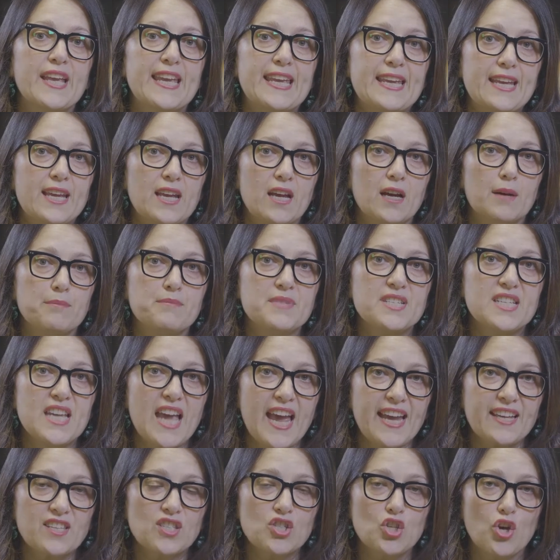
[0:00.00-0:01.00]
income
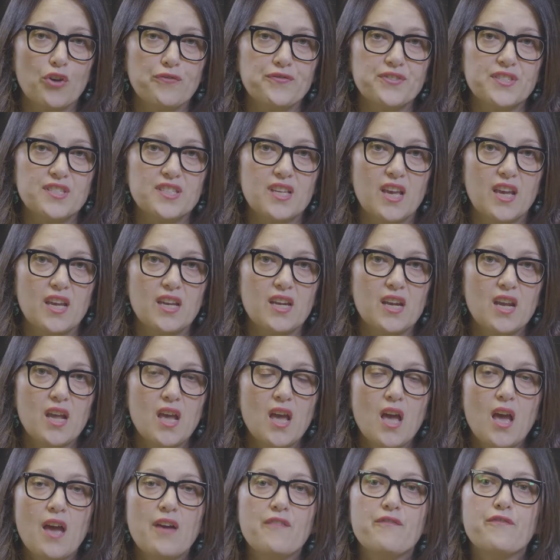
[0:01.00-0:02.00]
tax offset
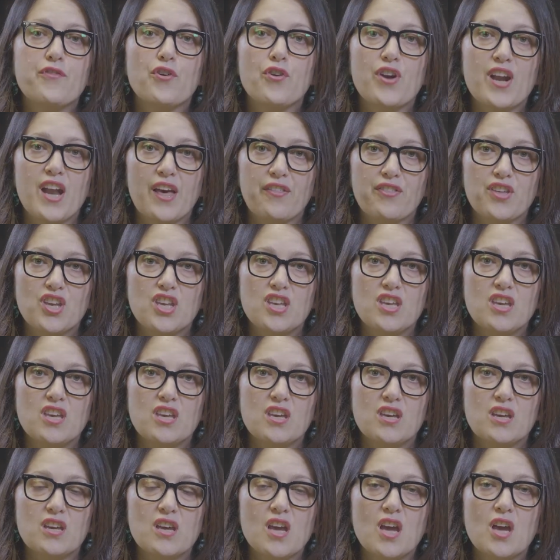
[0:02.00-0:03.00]
for another
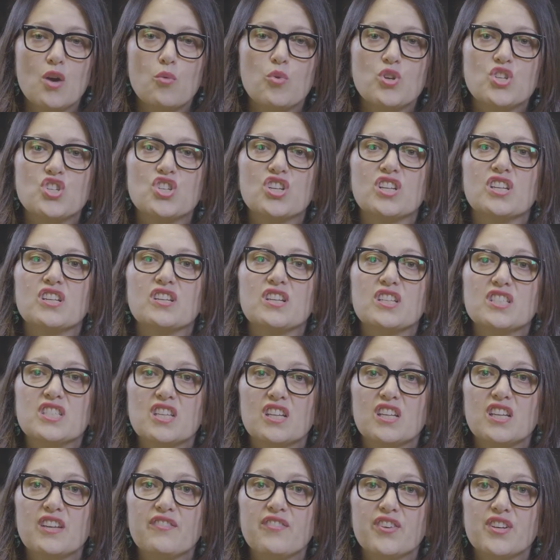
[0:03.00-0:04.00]
year, which
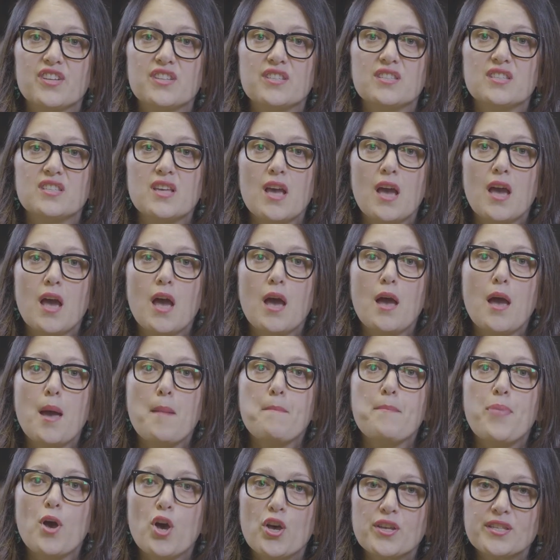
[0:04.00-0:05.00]
delivers
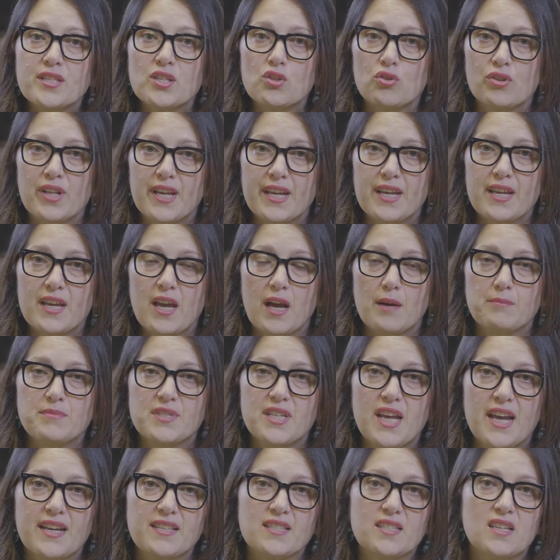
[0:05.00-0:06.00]
personal income
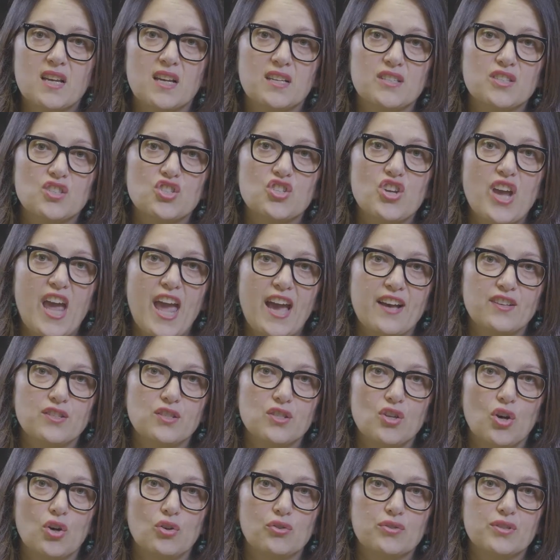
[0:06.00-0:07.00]
tax cuts to
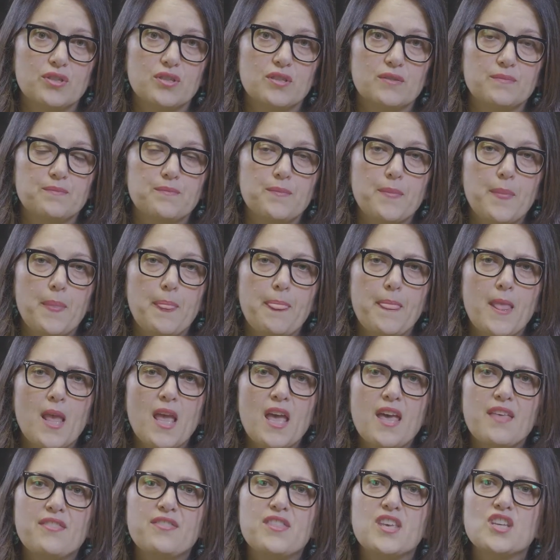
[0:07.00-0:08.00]
households.
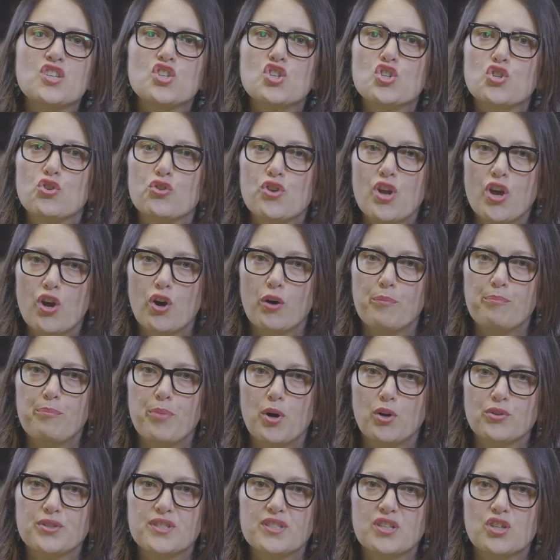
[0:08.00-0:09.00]
This should help
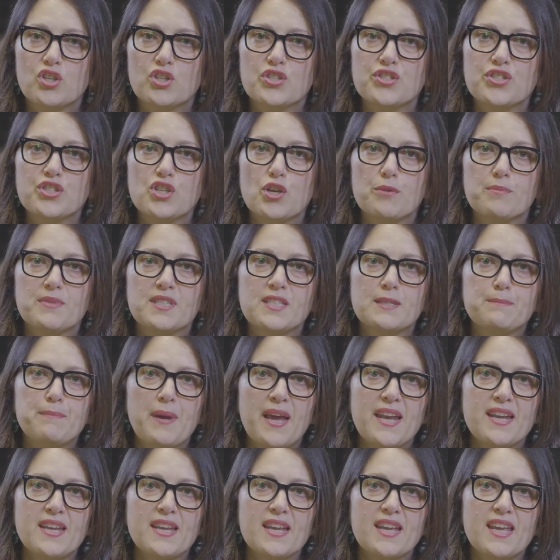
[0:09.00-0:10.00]
bolster consumer
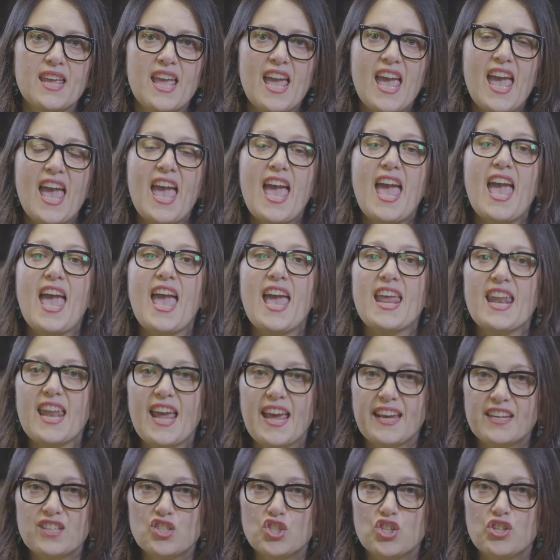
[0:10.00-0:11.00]
spending and
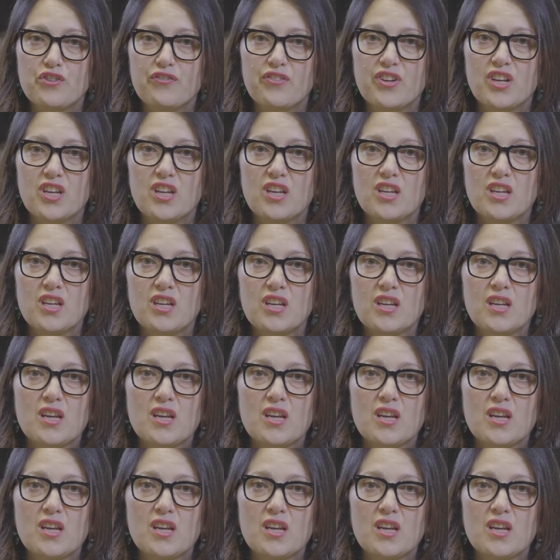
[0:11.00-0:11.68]
activity.